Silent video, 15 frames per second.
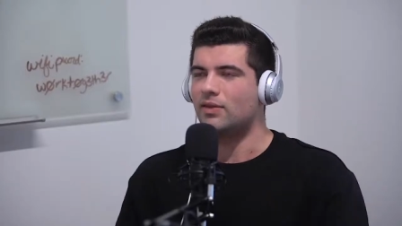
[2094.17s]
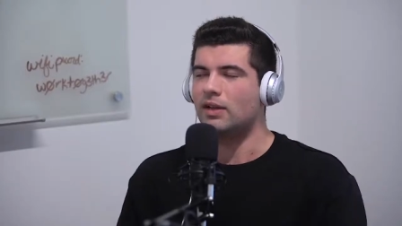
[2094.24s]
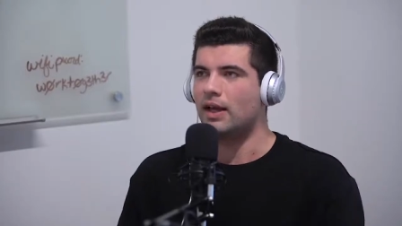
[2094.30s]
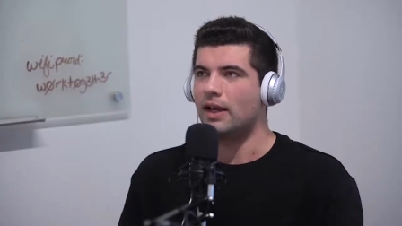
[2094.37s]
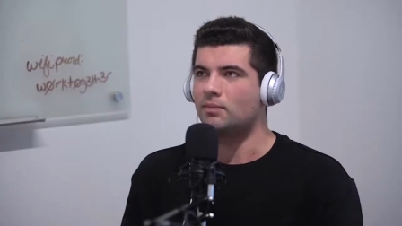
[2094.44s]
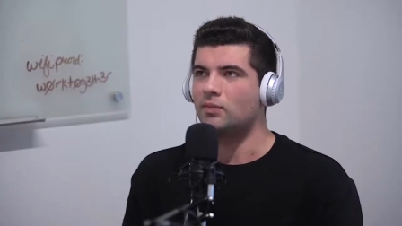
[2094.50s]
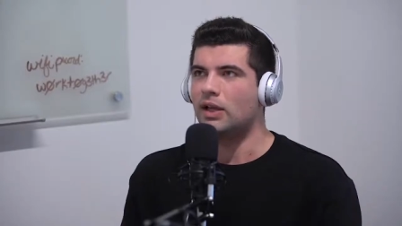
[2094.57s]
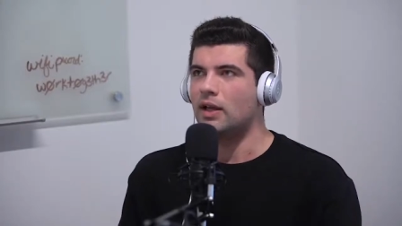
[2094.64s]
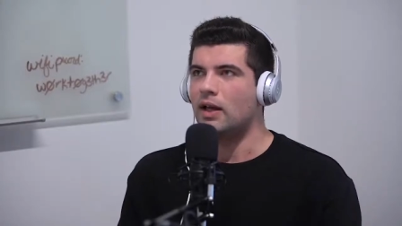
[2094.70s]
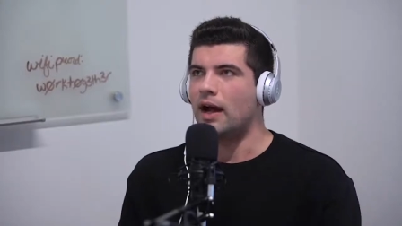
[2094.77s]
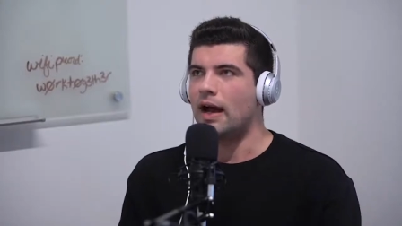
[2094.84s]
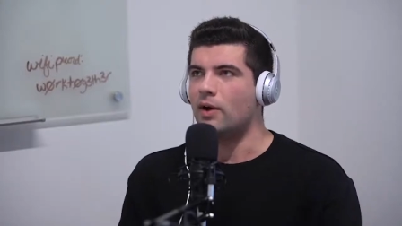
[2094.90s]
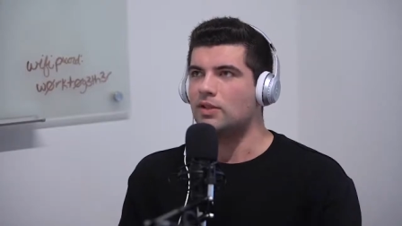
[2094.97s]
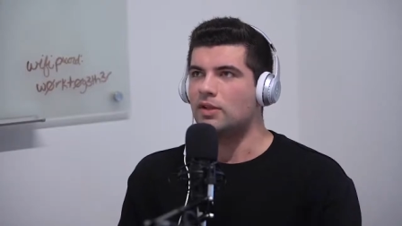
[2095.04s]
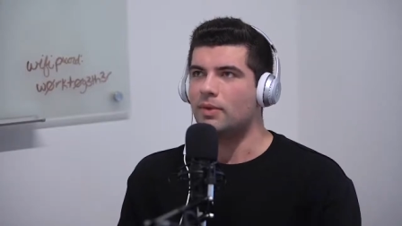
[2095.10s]
They're like,
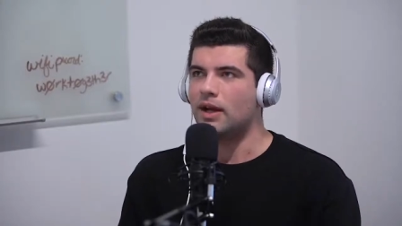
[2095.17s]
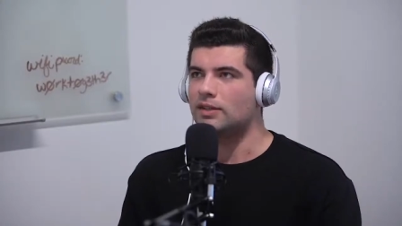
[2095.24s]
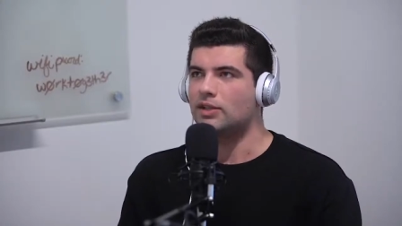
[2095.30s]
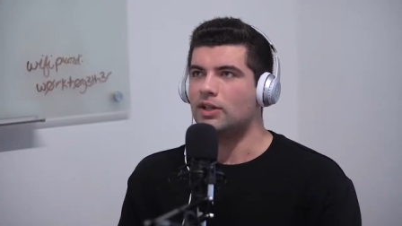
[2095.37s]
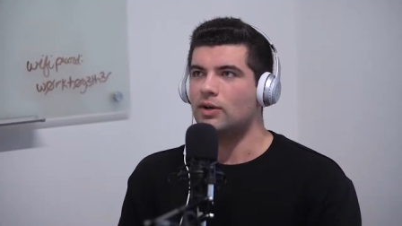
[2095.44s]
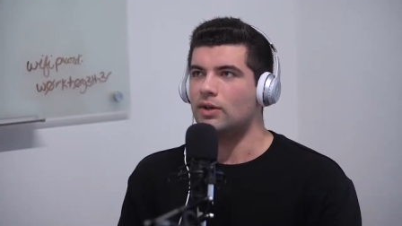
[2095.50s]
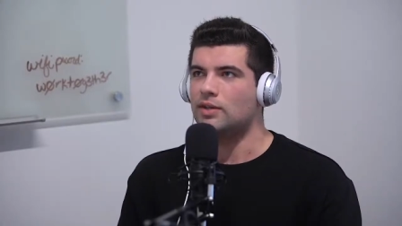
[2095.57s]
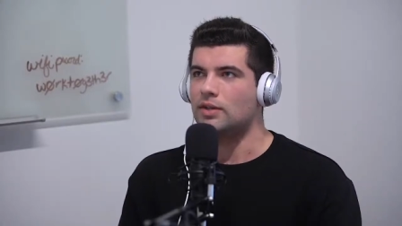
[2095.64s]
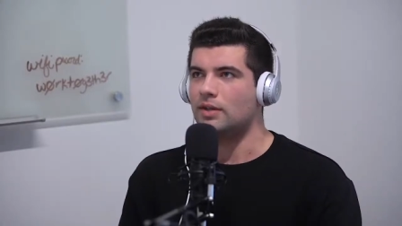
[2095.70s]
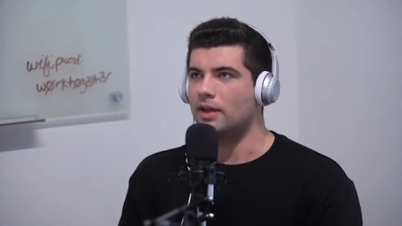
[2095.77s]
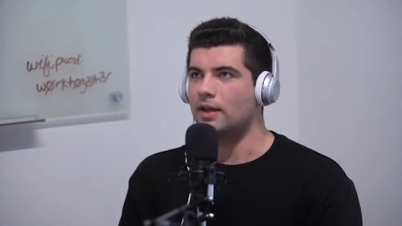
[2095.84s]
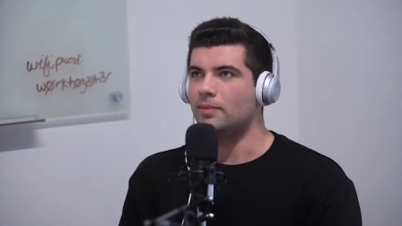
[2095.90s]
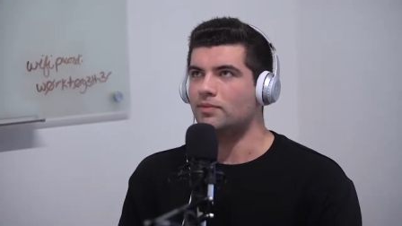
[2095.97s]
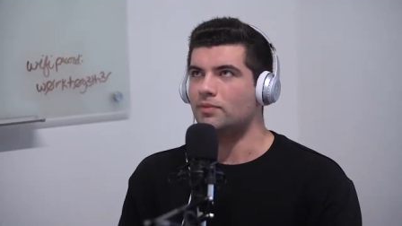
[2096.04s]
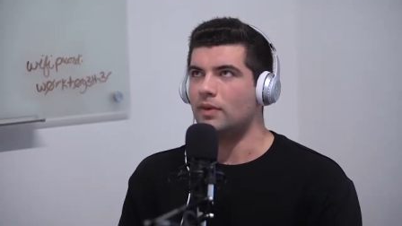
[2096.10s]
I was about to go to
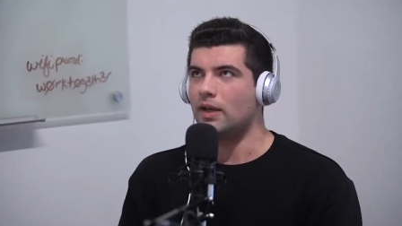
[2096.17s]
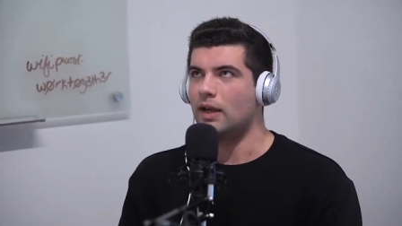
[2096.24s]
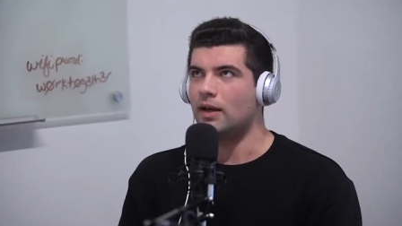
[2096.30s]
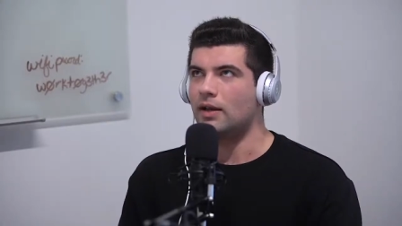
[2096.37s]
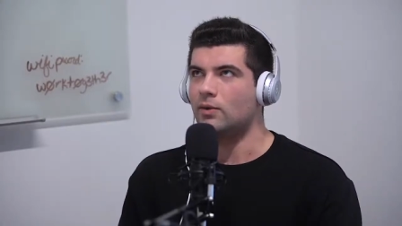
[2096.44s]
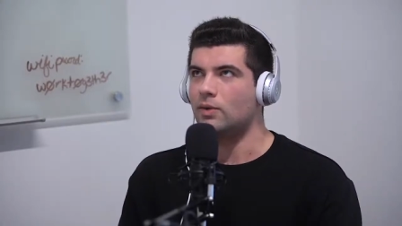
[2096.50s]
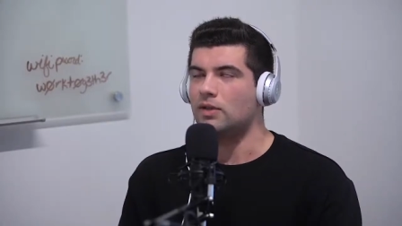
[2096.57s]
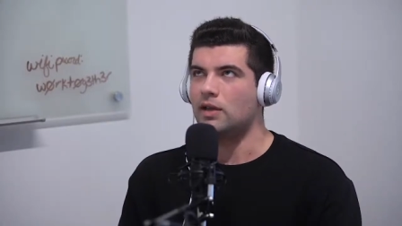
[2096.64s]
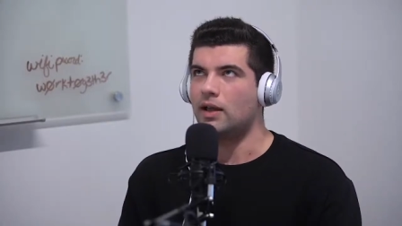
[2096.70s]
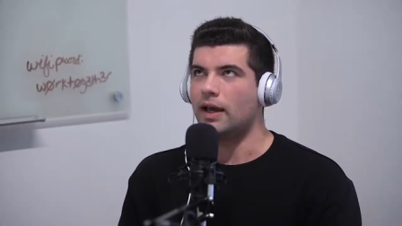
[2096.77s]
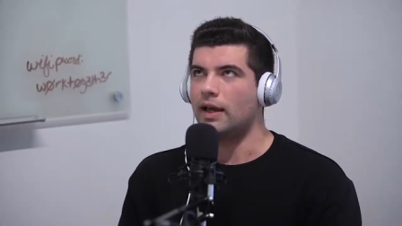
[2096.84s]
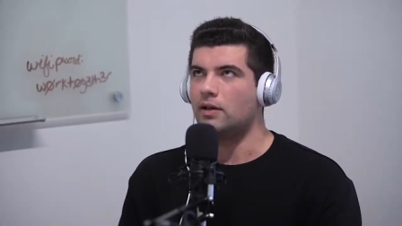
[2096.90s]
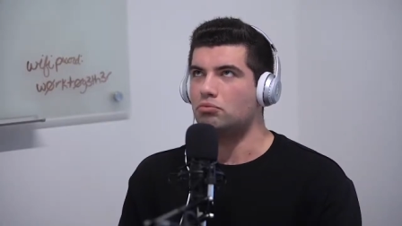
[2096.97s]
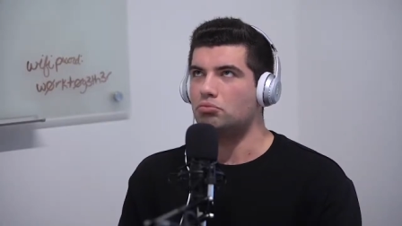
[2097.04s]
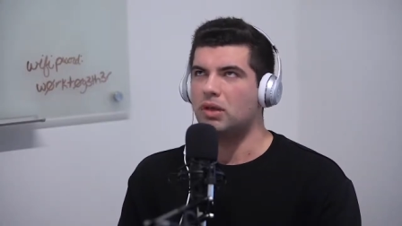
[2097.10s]
sleep and it was
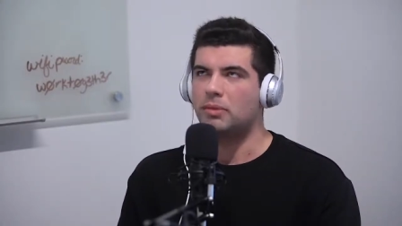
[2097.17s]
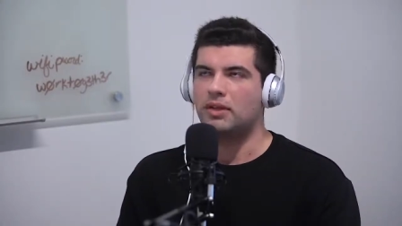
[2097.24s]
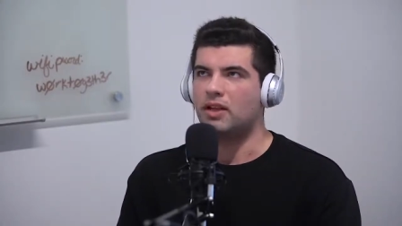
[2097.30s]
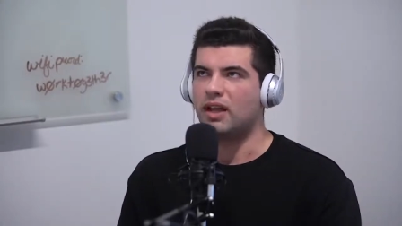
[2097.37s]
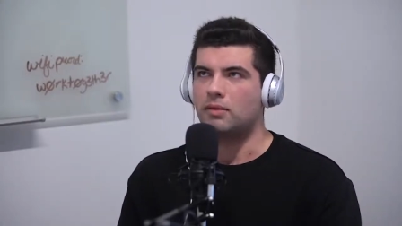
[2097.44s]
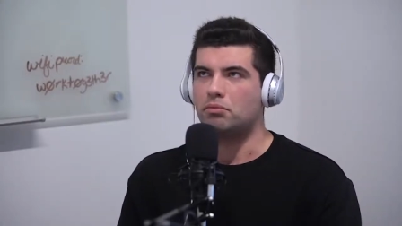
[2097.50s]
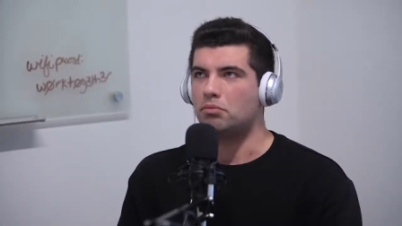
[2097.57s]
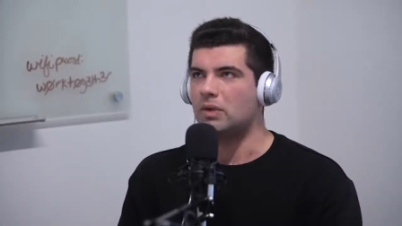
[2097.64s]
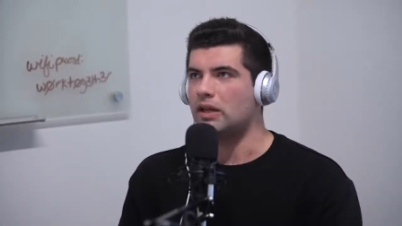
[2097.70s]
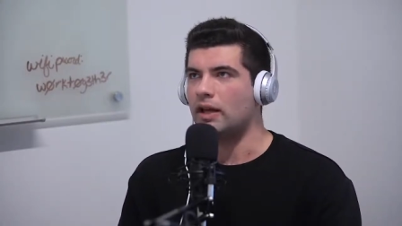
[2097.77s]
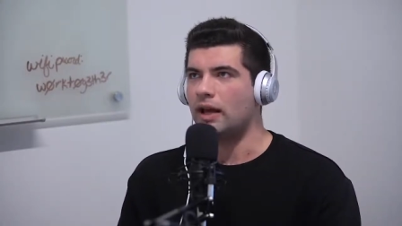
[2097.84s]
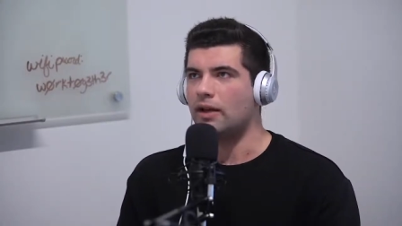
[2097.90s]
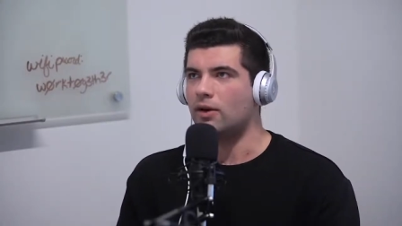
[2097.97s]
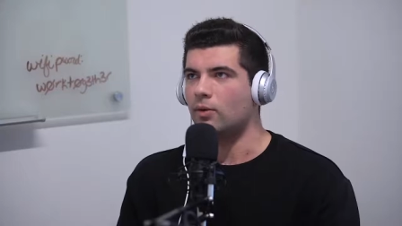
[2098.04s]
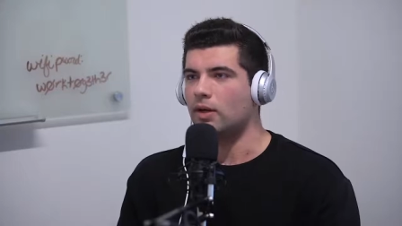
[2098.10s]
like maybe like
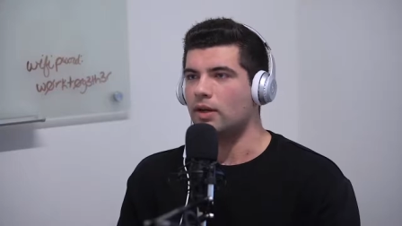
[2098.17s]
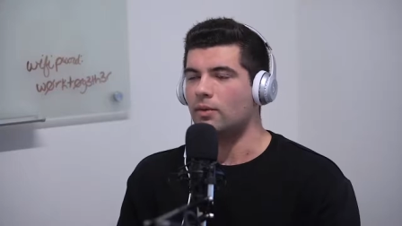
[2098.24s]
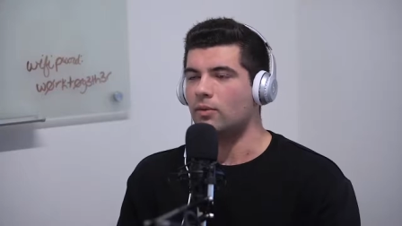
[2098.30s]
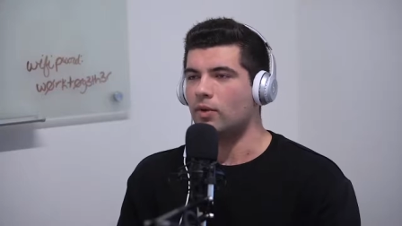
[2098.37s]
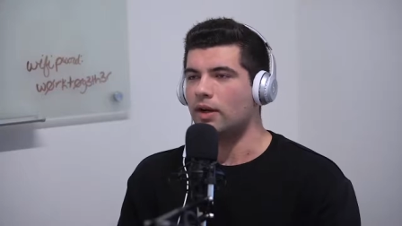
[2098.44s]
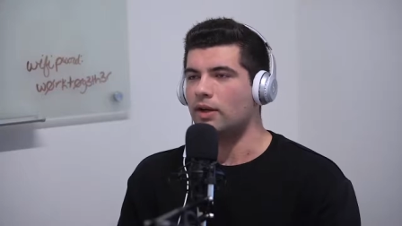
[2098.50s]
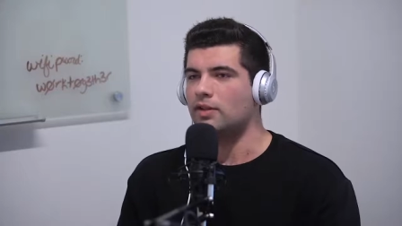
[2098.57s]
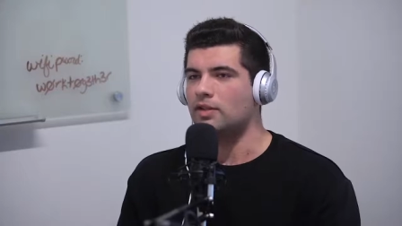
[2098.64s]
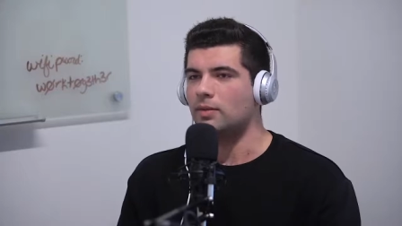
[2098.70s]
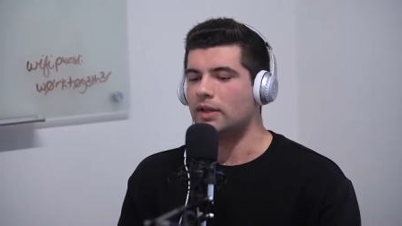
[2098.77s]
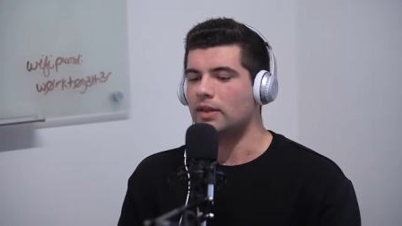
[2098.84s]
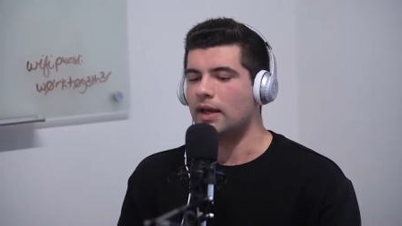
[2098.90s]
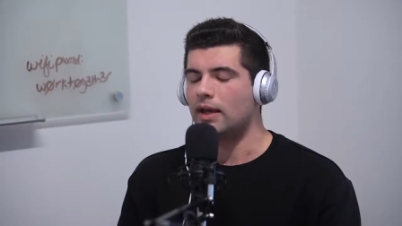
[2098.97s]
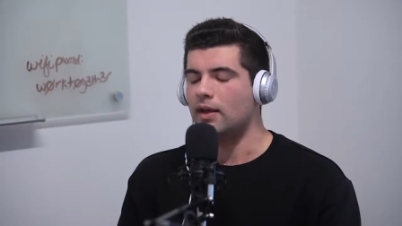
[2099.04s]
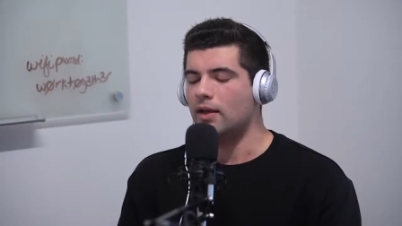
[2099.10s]
midnight or 1 in the morning or something
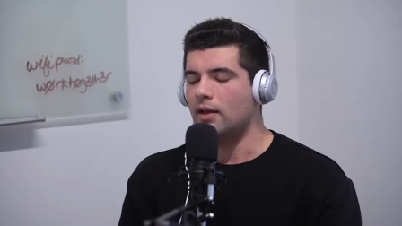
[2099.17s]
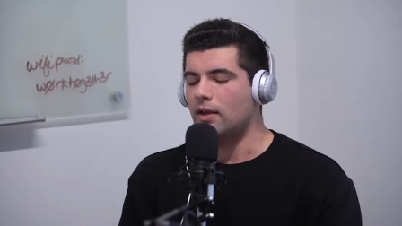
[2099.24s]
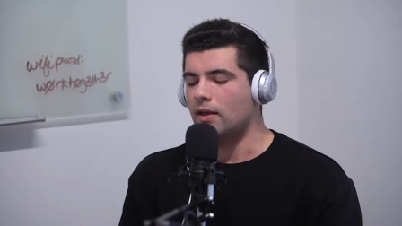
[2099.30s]
like that.